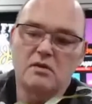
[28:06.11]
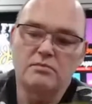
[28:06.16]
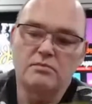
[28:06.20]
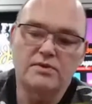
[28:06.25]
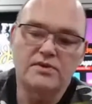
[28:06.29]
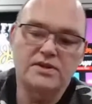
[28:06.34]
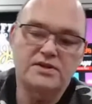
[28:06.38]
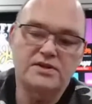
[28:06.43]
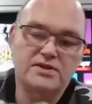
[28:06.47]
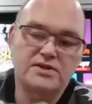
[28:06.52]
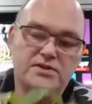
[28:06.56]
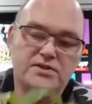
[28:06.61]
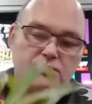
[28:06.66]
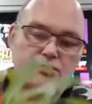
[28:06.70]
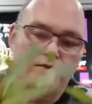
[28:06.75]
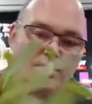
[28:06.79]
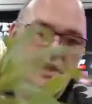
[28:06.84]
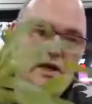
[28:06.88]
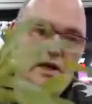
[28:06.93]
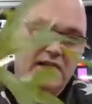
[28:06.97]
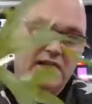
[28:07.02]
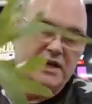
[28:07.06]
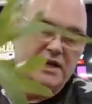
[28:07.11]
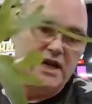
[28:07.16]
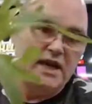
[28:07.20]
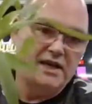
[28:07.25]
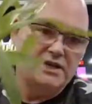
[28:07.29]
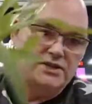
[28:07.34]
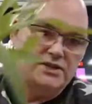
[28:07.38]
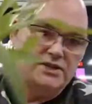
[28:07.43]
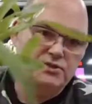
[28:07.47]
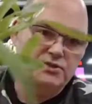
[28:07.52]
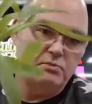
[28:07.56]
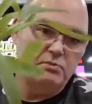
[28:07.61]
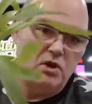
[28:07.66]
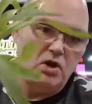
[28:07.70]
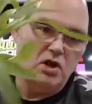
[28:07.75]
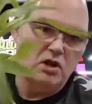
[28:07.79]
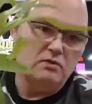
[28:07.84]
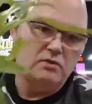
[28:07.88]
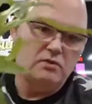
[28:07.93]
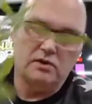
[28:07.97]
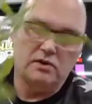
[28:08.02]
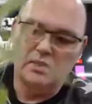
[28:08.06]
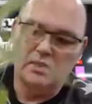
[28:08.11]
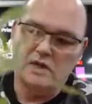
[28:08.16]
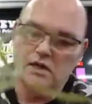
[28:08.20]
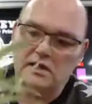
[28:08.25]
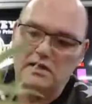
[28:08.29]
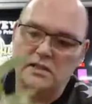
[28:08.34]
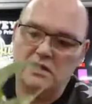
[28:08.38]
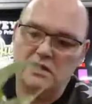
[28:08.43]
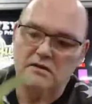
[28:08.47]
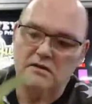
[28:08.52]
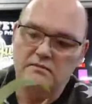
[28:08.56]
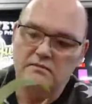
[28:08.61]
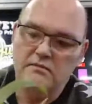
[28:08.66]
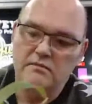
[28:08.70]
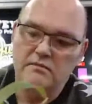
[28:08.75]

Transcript: but this is a really nice small one like that.